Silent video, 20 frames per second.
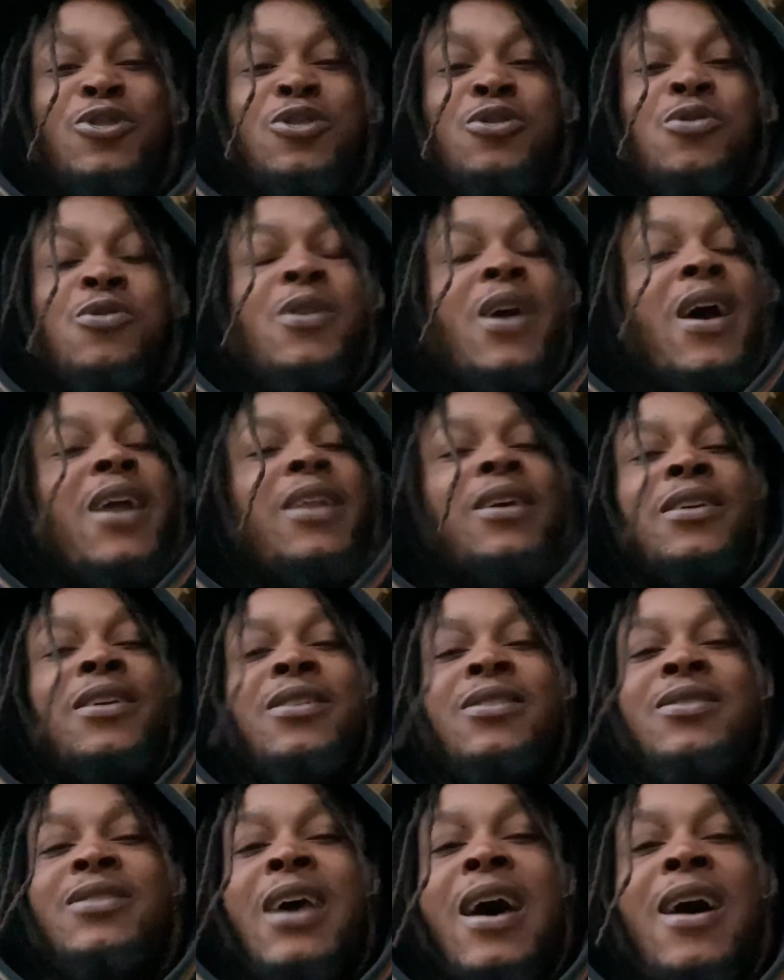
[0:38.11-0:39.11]
You gotta
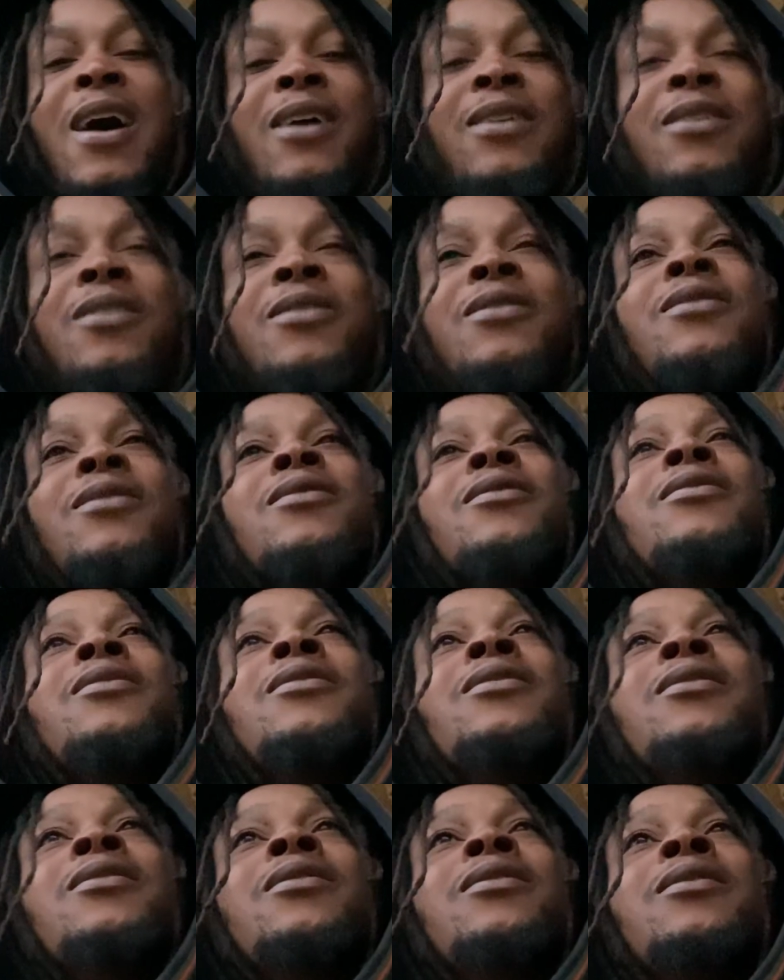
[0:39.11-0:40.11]
get tired of
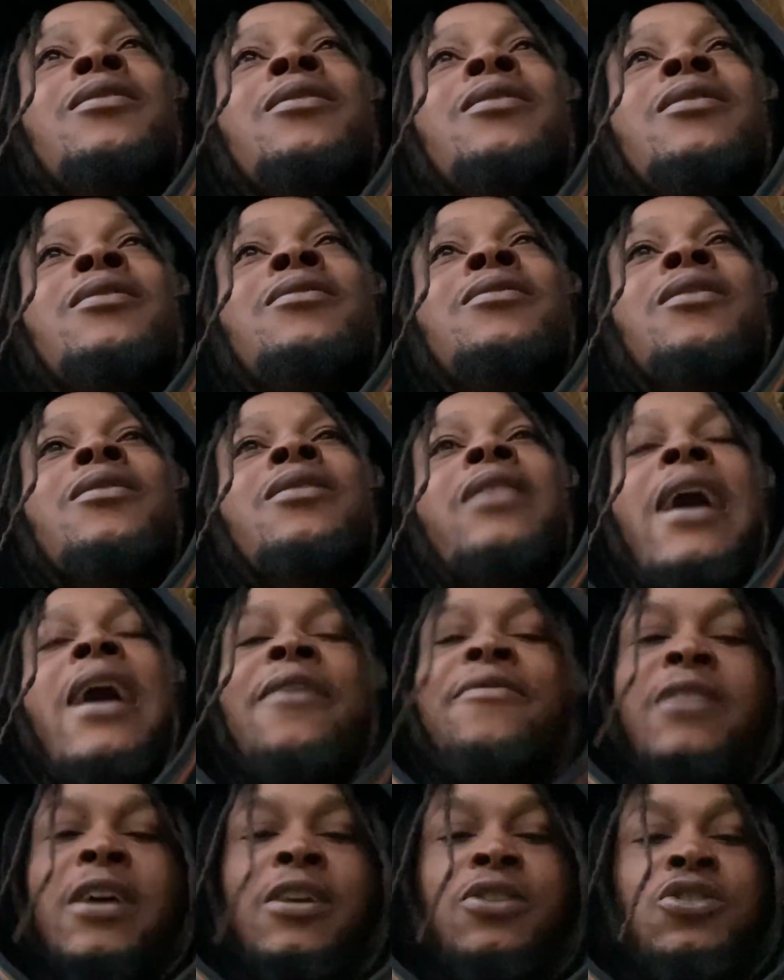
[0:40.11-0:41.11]
the
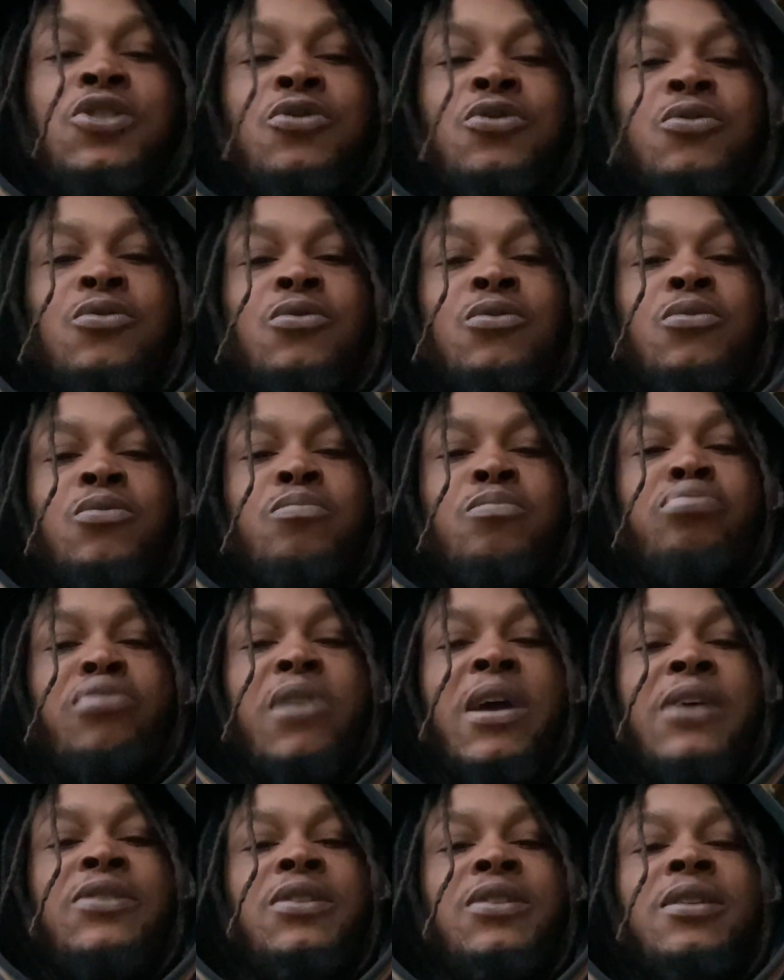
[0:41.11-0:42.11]
life that you
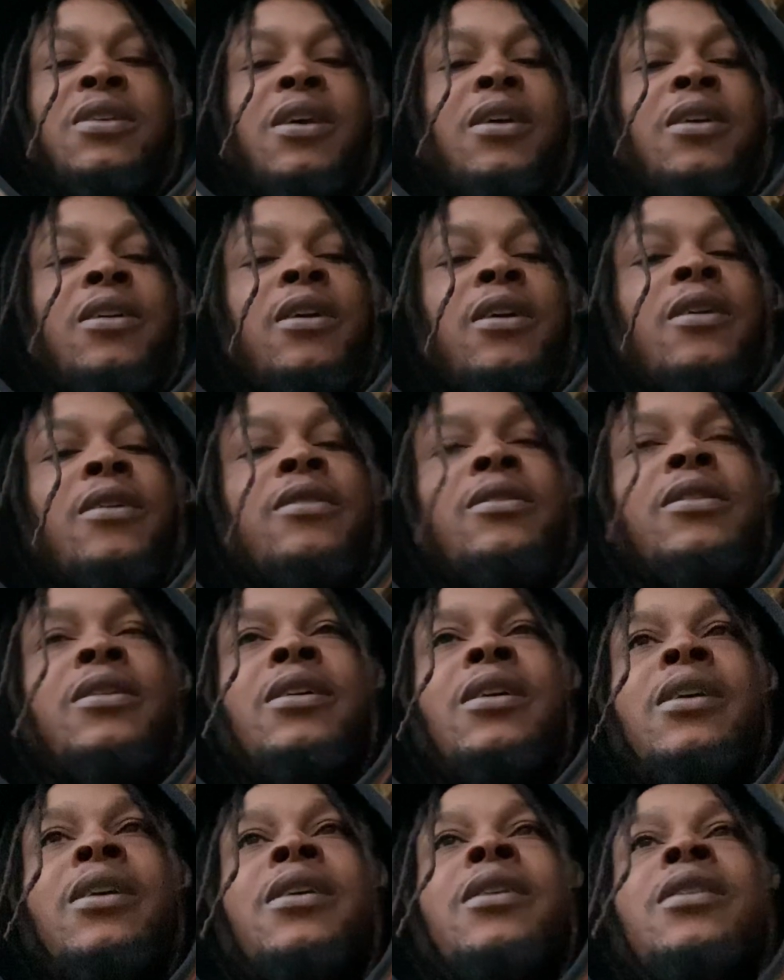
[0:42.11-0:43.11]
present and
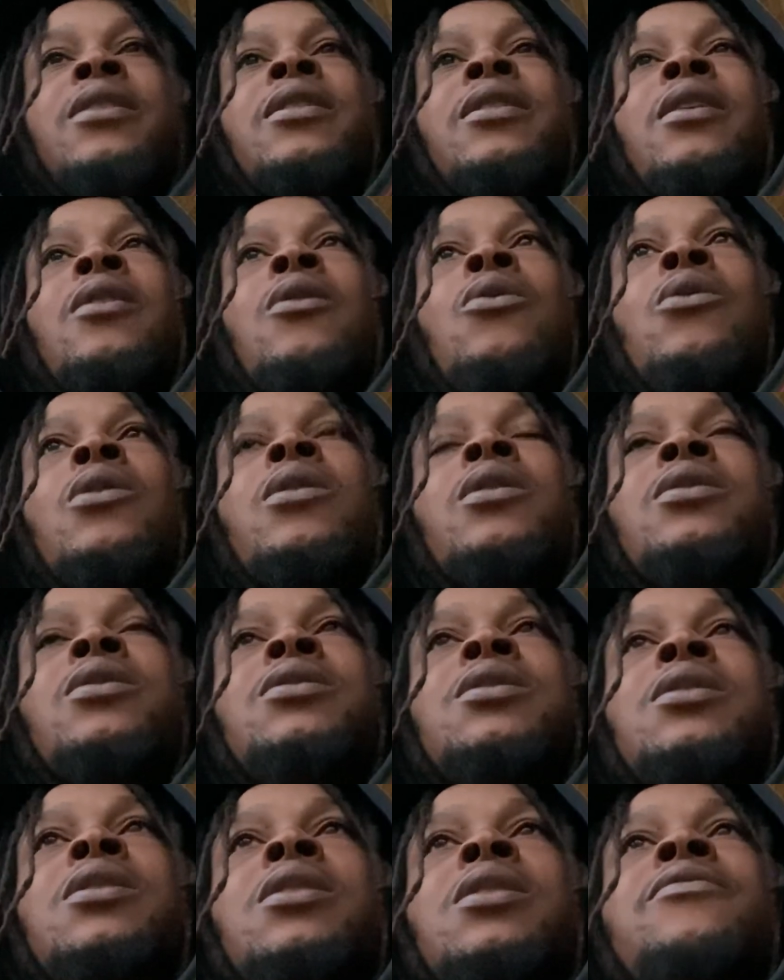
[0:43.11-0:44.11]
currently in order
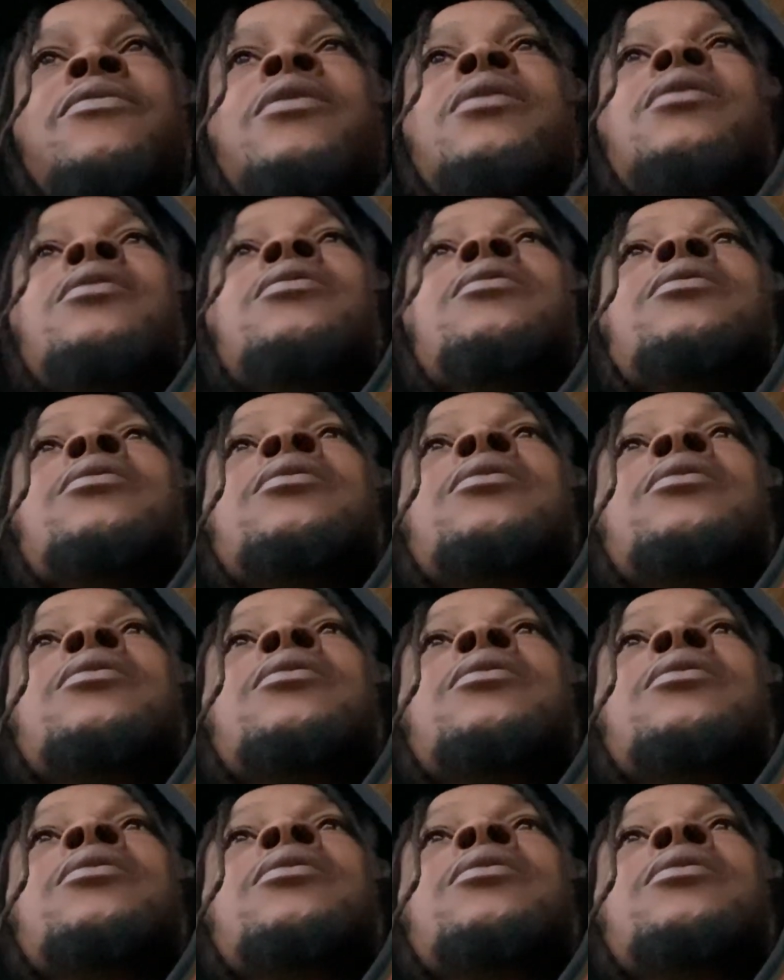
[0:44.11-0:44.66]
to even